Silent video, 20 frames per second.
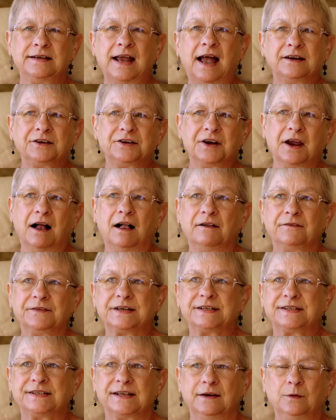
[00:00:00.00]
Dr.
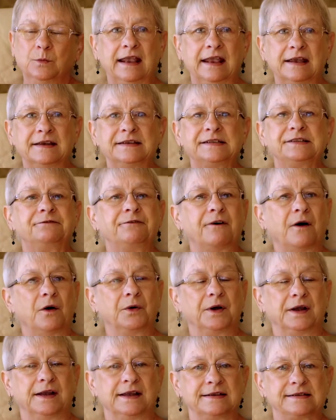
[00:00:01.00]
Halverson, his
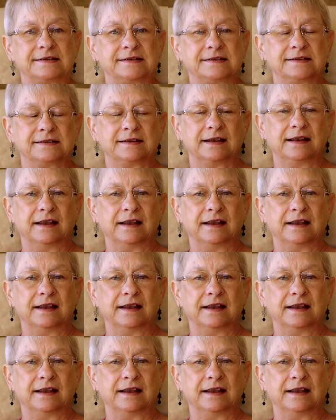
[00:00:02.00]
focus